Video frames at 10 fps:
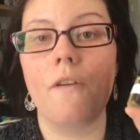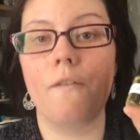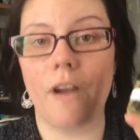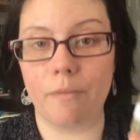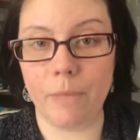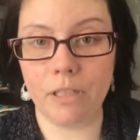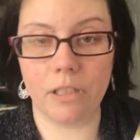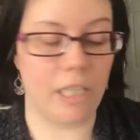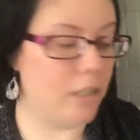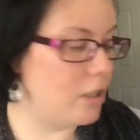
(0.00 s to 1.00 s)
5
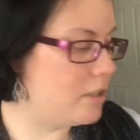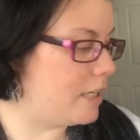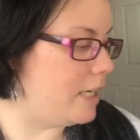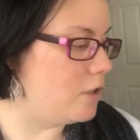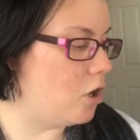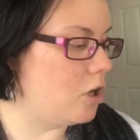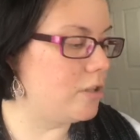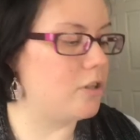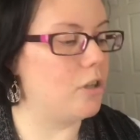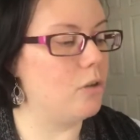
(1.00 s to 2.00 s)
milliliters is
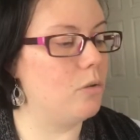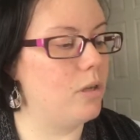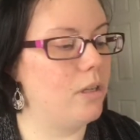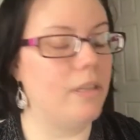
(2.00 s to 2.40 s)
also